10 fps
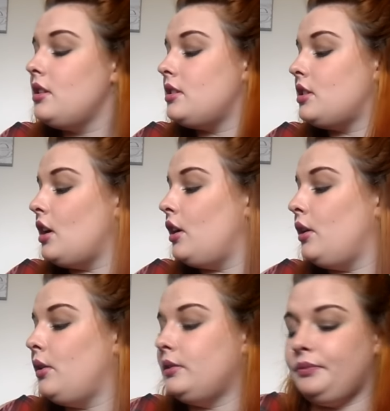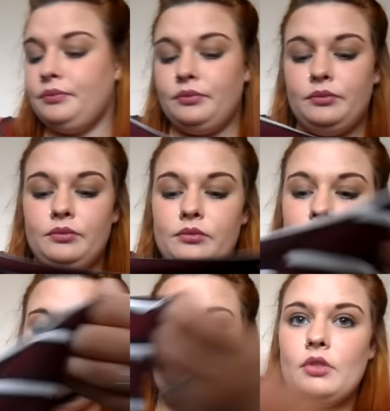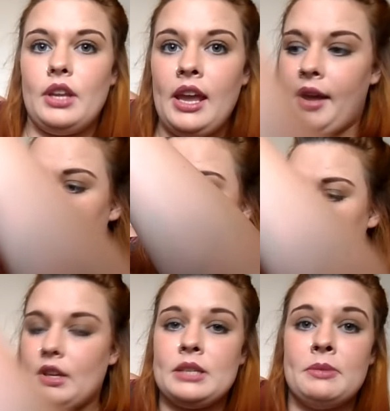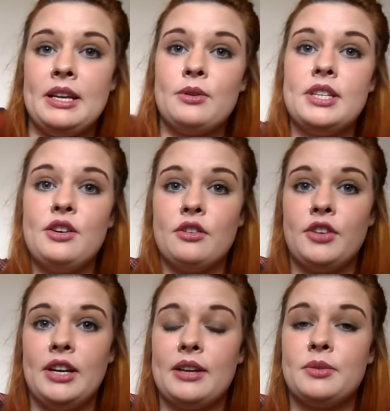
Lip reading: So yeah, that's my little secret for you now.